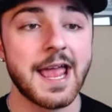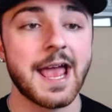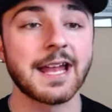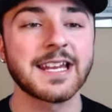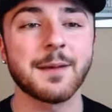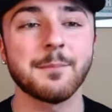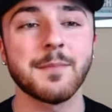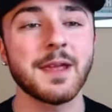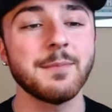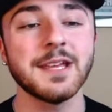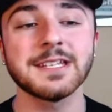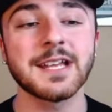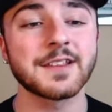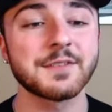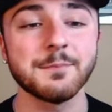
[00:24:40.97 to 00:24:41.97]
and again, maybe
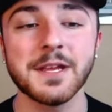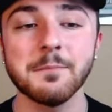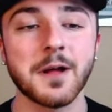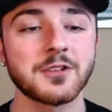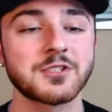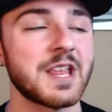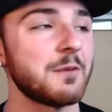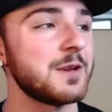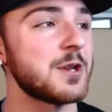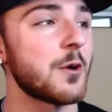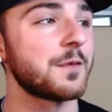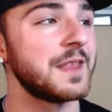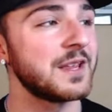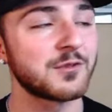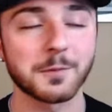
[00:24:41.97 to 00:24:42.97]
it doesn't mean much that we know
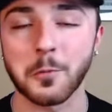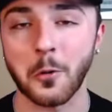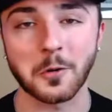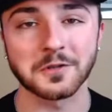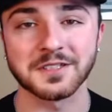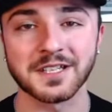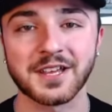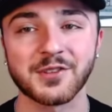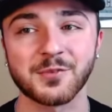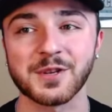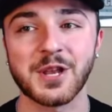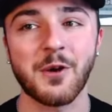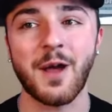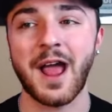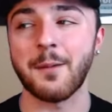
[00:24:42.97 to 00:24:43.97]
things reportedly, because we
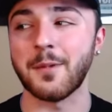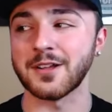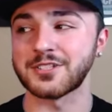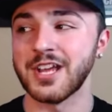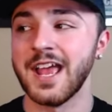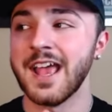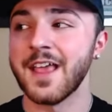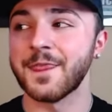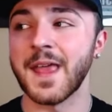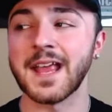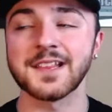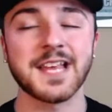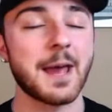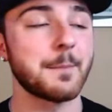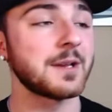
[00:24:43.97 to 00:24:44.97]
know how much
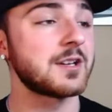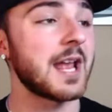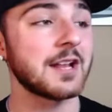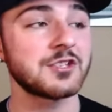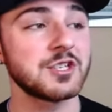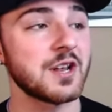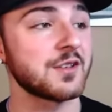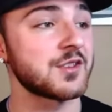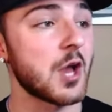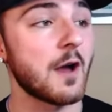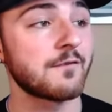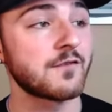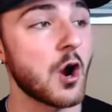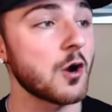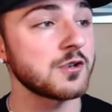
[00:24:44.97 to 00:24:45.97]
things have been catching us
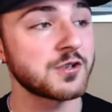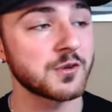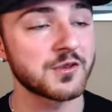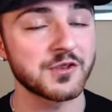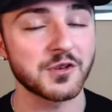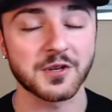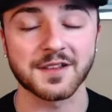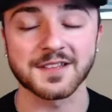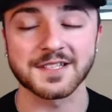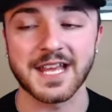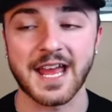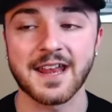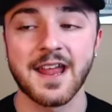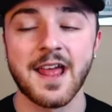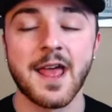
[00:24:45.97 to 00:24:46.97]
off guard to a certain
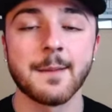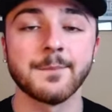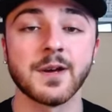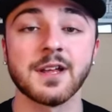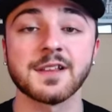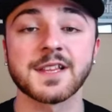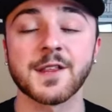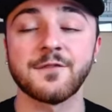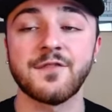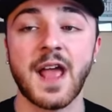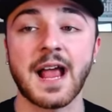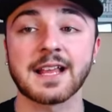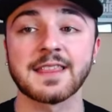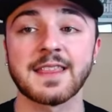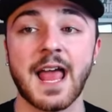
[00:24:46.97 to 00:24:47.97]
extent, but is the
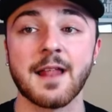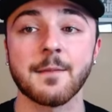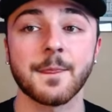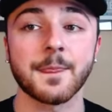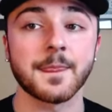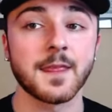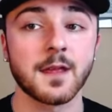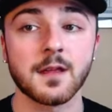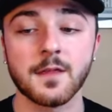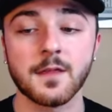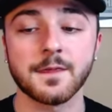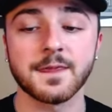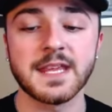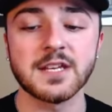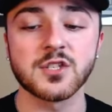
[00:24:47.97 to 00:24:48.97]
fact that the
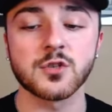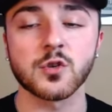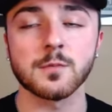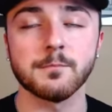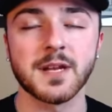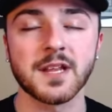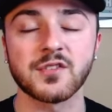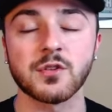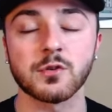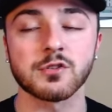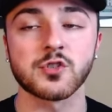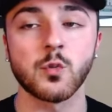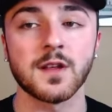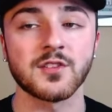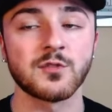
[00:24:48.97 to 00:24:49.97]
Minnesota
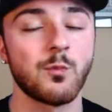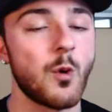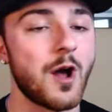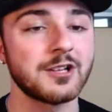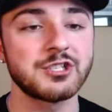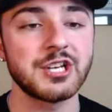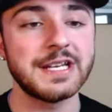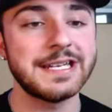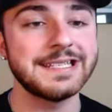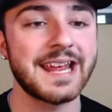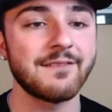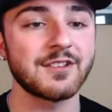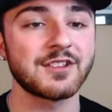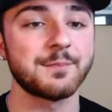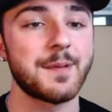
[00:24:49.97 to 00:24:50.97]
Twins want JD
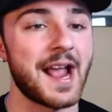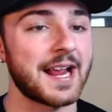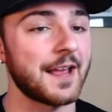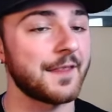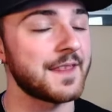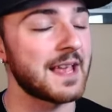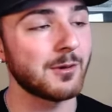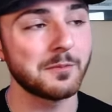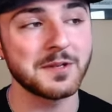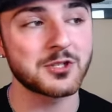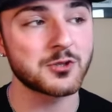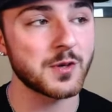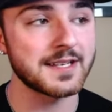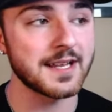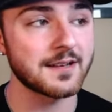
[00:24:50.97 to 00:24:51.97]
Davis back at the MLB
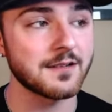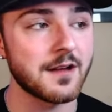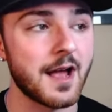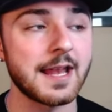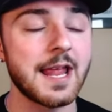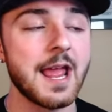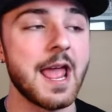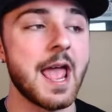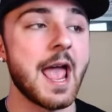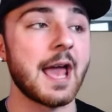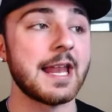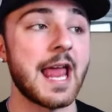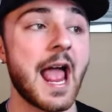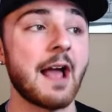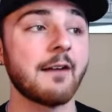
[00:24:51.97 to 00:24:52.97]
trade deadline
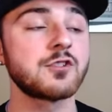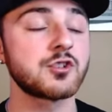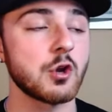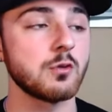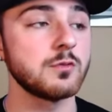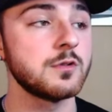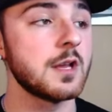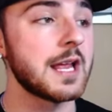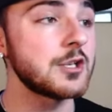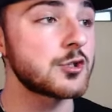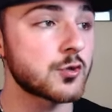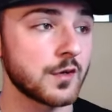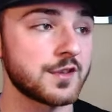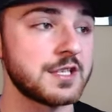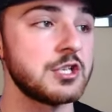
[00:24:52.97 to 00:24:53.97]
and have shown
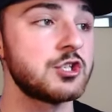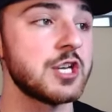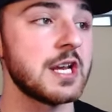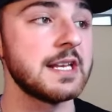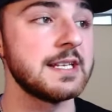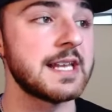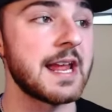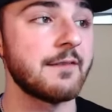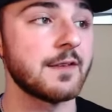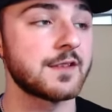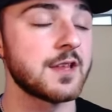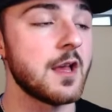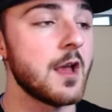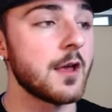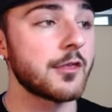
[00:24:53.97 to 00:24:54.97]
interest in JD
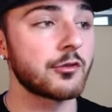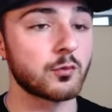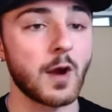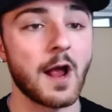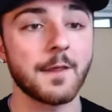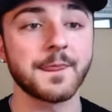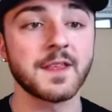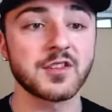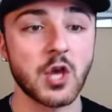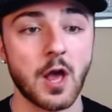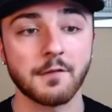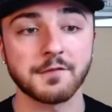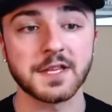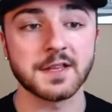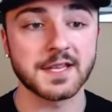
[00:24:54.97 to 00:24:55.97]
Davis throughout this
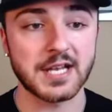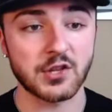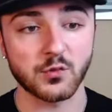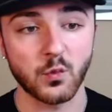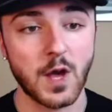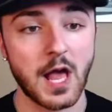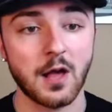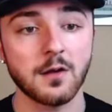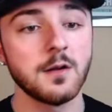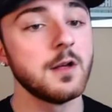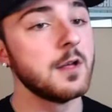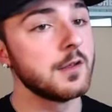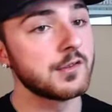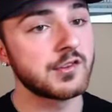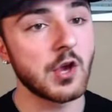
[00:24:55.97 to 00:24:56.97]
offseason as well.
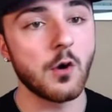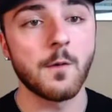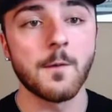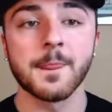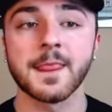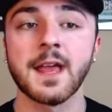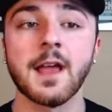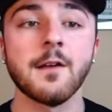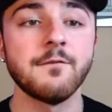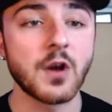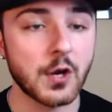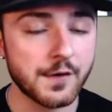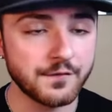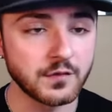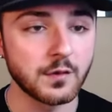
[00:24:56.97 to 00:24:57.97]
So, a
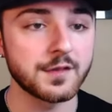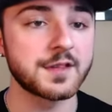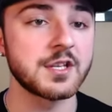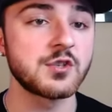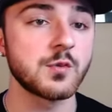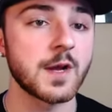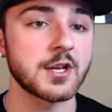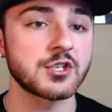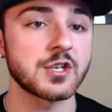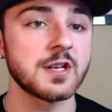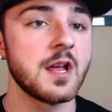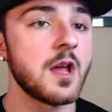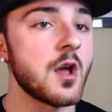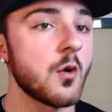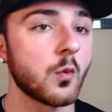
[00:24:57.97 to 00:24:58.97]
very fluent situation.
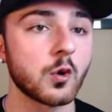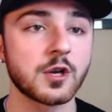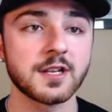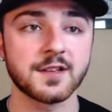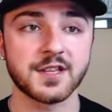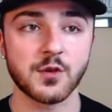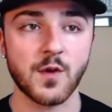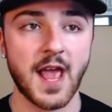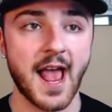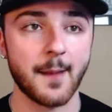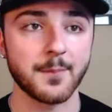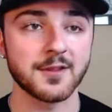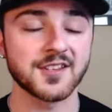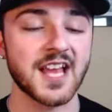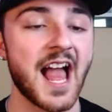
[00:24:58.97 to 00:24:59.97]
We're going to see what
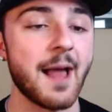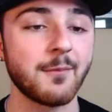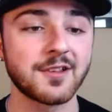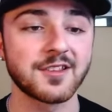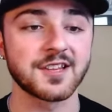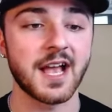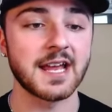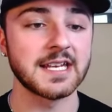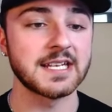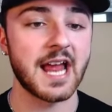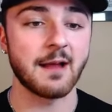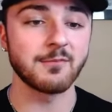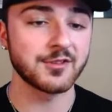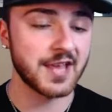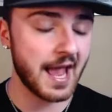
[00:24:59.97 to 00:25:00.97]
happens. I'm excited.
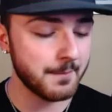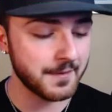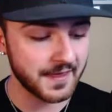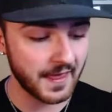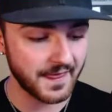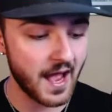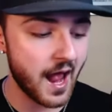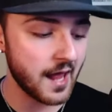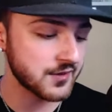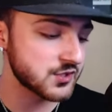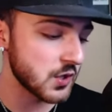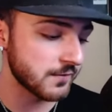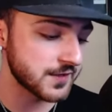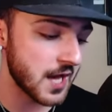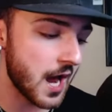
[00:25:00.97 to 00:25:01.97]
I'm just happy that the hot
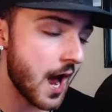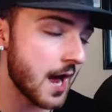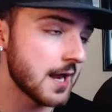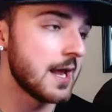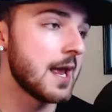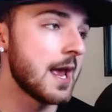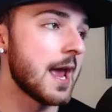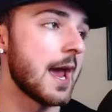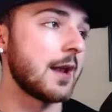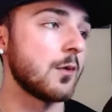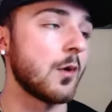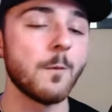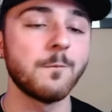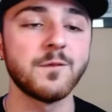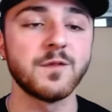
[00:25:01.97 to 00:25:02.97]
stove is hot, and
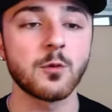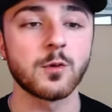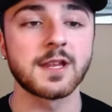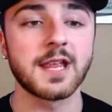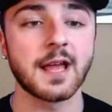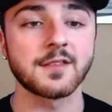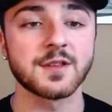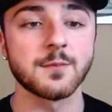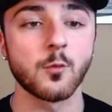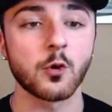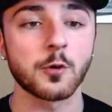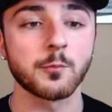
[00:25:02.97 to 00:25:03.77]
hopefully we get some more